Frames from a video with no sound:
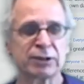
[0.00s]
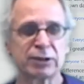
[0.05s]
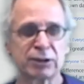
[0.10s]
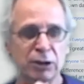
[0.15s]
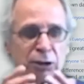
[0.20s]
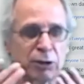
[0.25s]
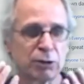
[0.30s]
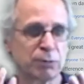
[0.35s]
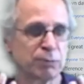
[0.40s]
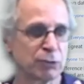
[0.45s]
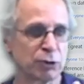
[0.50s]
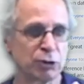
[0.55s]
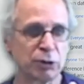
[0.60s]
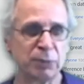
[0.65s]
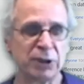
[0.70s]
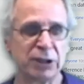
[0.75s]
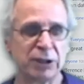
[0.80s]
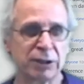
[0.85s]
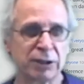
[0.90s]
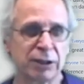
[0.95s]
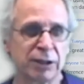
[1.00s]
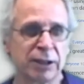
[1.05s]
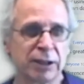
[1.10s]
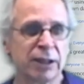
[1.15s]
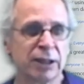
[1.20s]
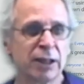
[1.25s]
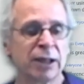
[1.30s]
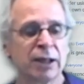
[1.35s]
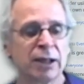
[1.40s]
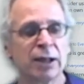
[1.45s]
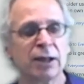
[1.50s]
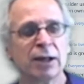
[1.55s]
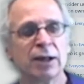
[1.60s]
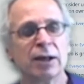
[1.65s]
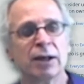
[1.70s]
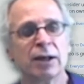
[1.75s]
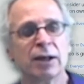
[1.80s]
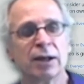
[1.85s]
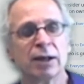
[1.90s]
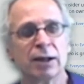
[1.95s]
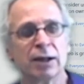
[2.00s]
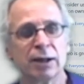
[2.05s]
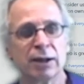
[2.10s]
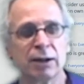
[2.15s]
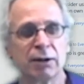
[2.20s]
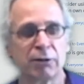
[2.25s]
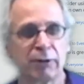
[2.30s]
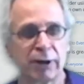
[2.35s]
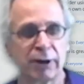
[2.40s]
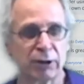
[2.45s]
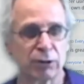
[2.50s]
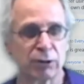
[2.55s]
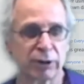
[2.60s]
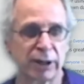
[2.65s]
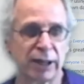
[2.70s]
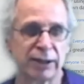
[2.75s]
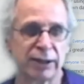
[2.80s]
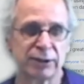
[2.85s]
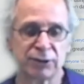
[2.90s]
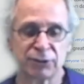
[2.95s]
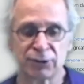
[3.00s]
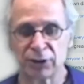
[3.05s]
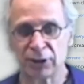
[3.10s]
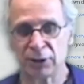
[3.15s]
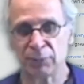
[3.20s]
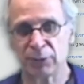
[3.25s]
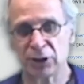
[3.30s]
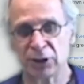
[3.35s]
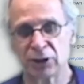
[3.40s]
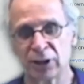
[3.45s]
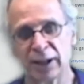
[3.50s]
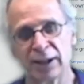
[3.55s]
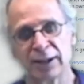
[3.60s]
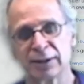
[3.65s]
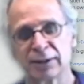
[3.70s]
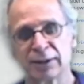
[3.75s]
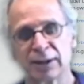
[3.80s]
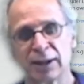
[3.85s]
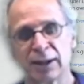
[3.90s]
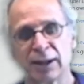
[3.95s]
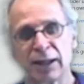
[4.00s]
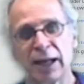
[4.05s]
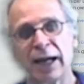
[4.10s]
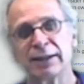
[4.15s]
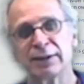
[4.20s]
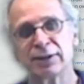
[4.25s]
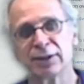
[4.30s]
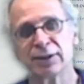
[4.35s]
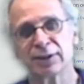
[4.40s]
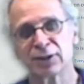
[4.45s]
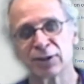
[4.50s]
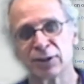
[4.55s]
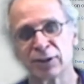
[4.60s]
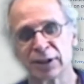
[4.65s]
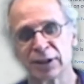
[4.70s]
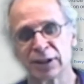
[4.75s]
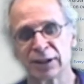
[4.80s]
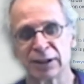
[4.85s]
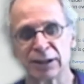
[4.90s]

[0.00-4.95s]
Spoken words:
So immediately recognize if an image has light years on it,